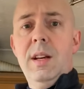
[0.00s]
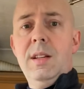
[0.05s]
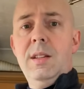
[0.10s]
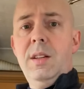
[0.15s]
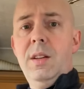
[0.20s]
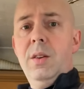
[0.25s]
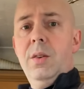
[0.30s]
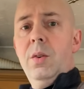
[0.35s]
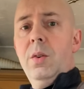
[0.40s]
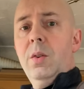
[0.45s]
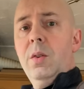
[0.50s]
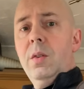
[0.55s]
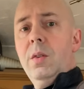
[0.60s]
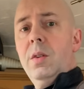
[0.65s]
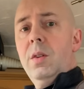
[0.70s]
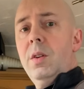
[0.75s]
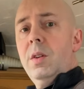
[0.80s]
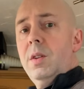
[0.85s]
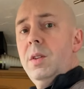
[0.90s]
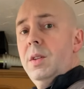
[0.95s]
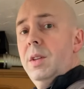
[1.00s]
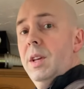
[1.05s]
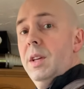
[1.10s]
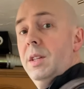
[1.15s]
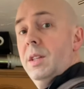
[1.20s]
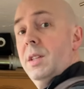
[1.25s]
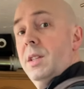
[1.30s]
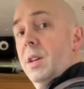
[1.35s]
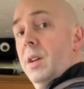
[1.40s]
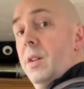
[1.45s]
you
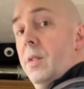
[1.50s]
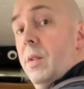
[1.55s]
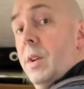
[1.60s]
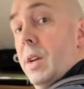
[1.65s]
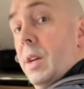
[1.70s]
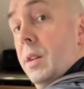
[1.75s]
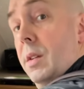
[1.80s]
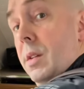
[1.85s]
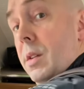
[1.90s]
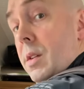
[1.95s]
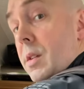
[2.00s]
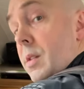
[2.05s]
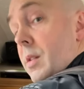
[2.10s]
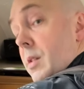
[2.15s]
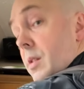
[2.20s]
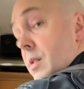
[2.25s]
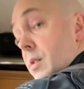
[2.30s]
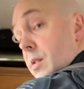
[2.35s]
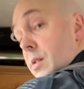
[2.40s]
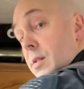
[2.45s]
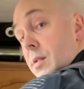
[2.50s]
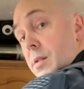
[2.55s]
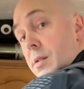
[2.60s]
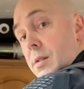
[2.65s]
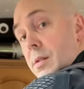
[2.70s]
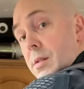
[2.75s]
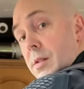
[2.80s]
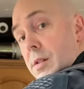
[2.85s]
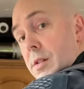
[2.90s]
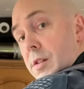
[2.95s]
turn around,
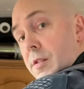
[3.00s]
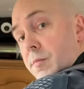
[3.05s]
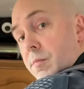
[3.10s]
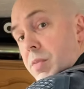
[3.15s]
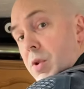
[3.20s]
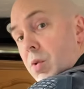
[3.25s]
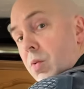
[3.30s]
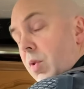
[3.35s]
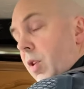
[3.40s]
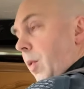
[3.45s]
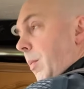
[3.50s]
I pulled one of my